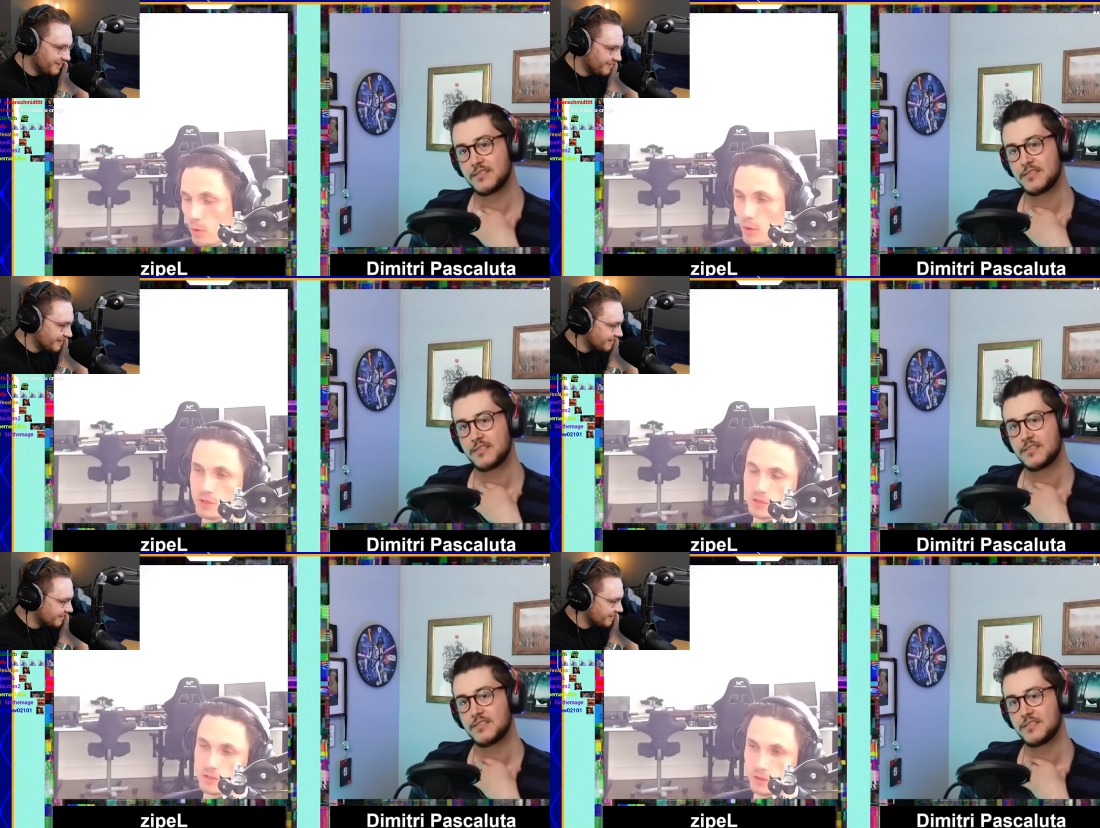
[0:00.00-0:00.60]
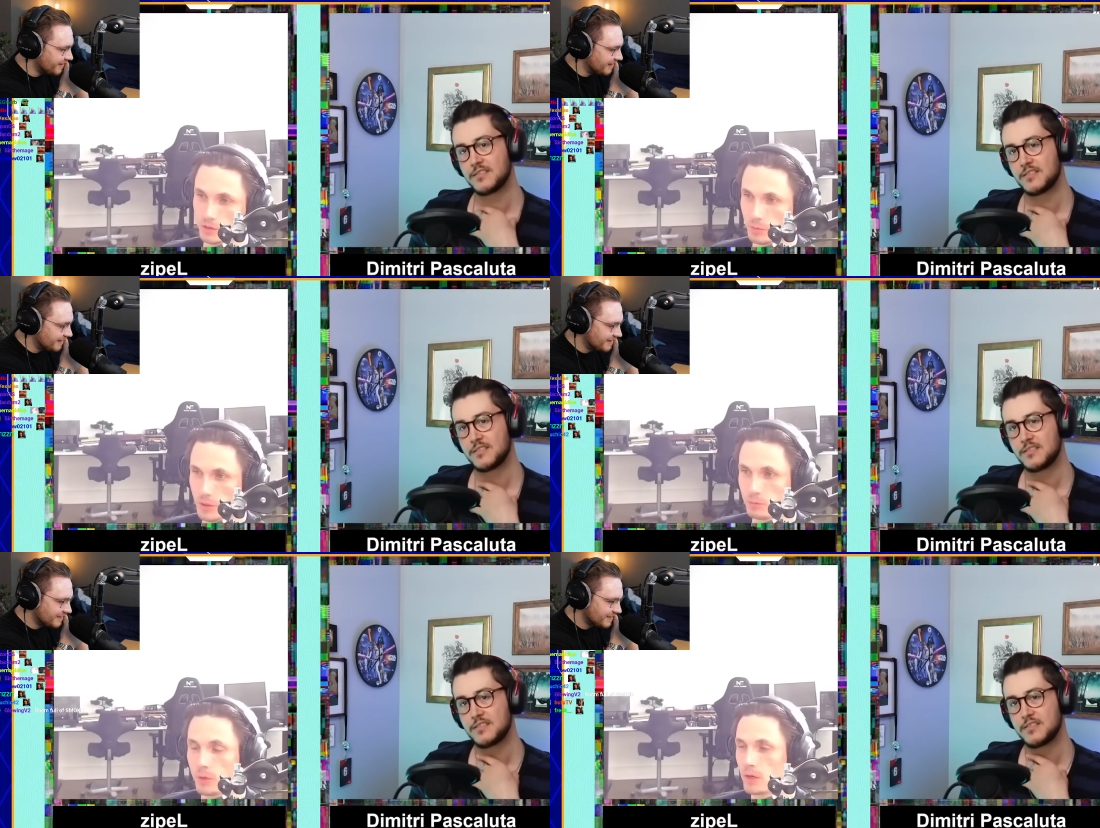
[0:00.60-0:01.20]
Speaker 1: oh creator, and
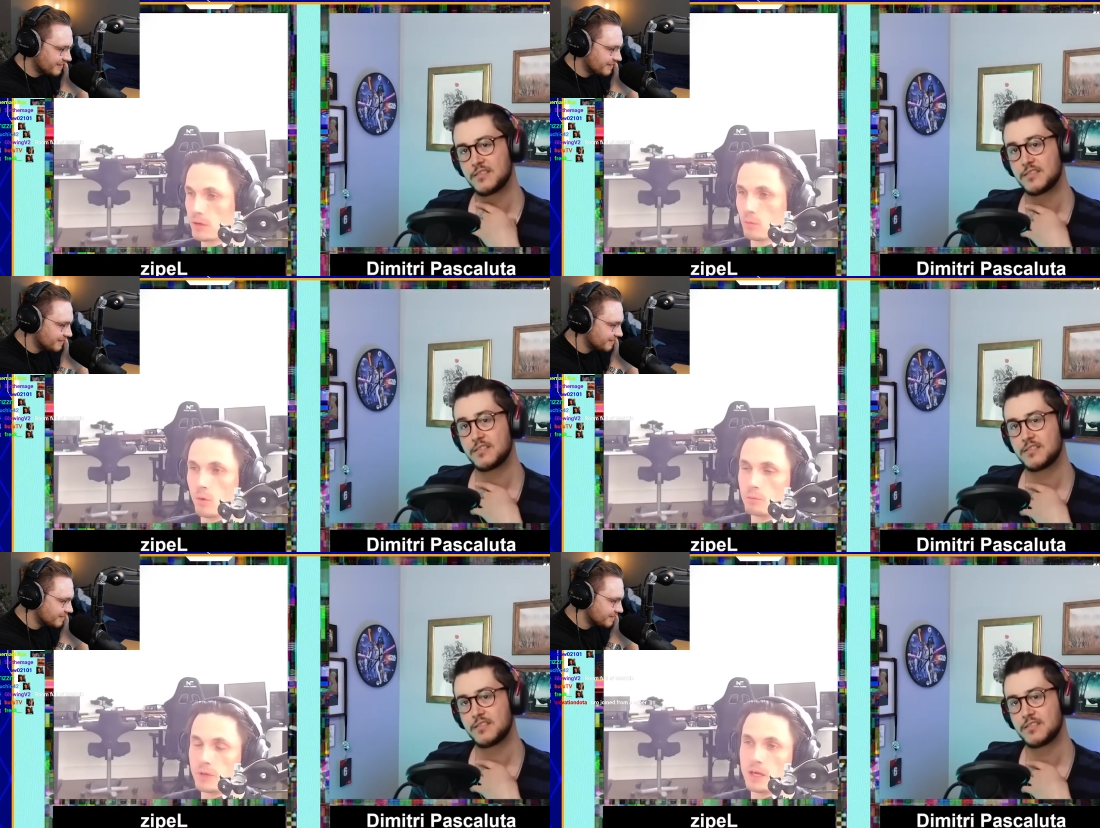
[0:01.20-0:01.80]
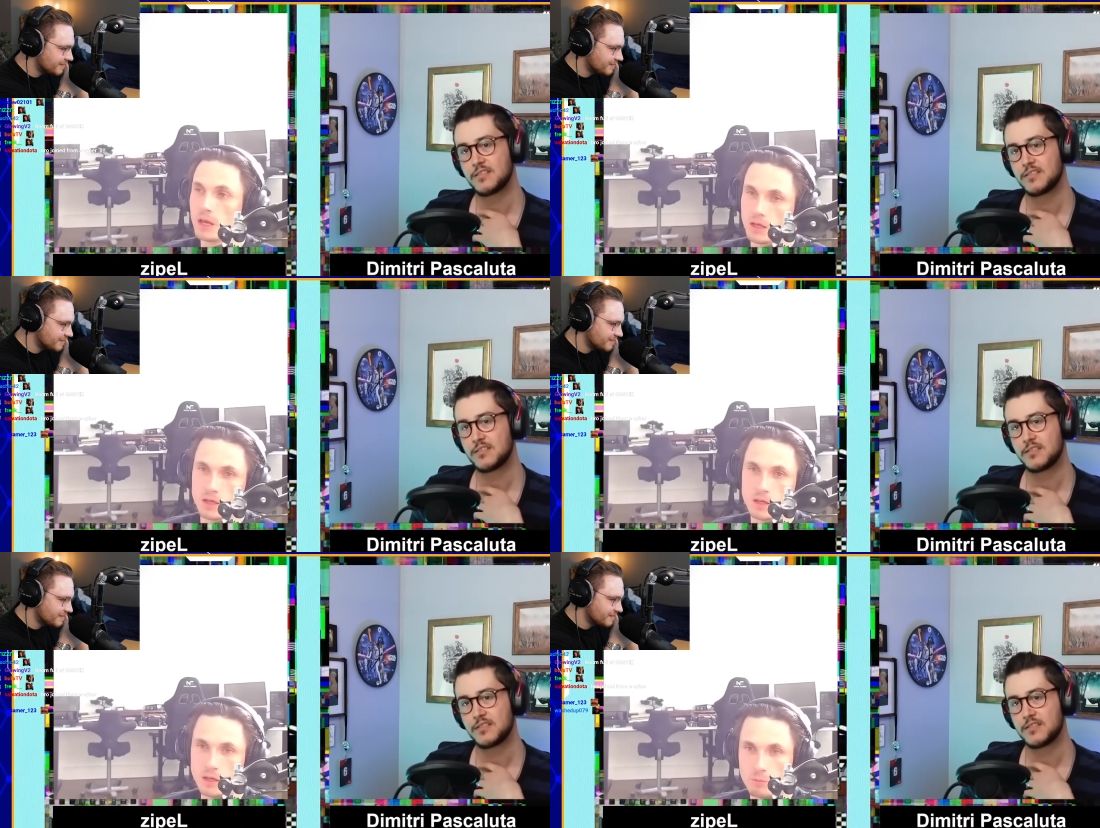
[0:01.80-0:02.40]
all-around expert
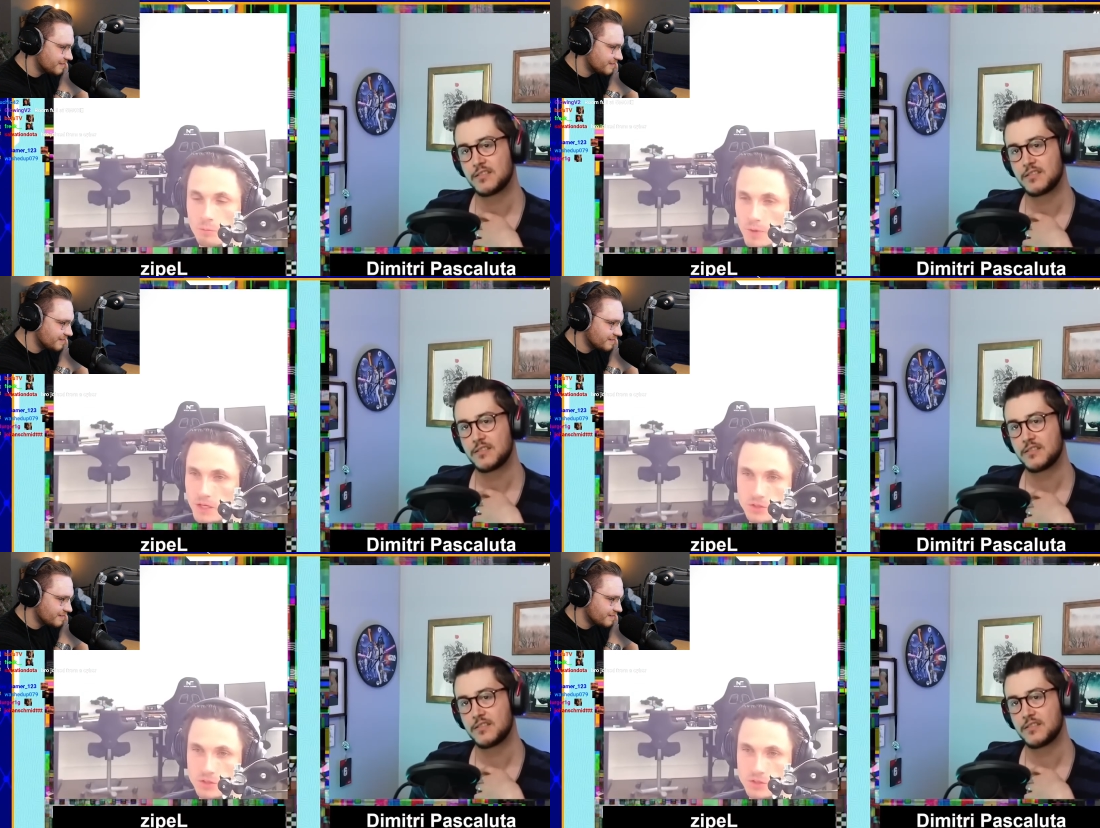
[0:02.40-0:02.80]
whose opinion